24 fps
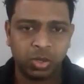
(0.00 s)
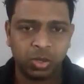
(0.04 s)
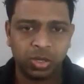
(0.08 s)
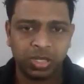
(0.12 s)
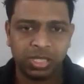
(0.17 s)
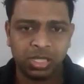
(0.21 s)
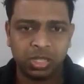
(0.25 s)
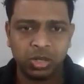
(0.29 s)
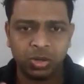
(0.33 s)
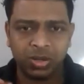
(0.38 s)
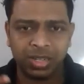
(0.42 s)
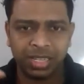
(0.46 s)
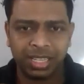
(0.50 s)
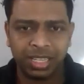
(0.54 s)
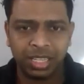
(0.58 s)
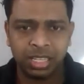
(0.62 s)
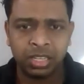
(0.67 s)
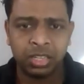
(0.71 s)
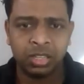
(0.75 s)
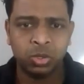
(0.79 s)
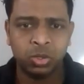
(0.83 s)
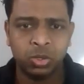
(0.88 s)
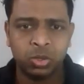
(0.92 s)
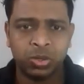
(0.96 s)
So it's not a
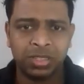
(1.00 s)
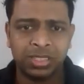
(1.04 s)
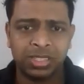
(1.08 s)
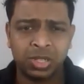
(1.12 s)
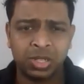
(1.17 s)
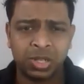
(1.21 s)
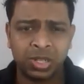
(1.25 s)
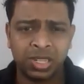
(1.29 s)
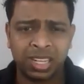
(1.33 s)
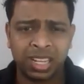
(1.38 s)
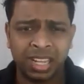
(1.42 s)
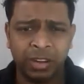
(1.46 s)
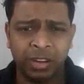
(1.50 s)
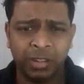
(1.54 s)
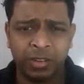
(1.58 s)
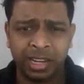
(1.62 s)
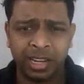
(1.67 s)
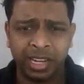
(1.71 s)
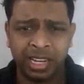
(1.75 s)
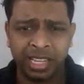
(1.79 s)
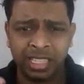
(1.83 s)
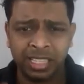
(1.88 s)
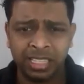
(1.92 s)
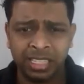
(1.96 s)
Hindu. It's not a kind of
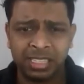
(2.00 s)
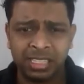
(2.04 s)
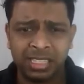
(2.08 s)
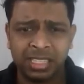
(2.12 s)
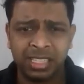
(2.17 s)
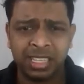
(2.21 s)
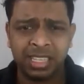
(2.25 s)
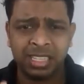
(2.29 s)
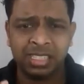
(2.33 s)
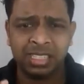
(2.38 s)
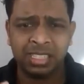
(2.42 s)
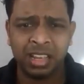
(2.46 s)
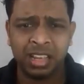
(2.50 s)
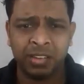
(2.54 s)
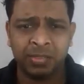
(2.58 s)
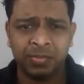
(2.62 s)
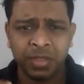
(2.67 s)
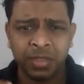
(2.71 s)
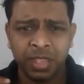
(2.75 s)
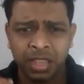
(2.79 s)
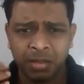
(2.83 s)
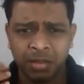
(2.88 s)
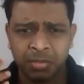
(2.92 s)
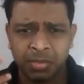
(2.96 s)
religious thing
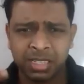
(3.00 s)
itself.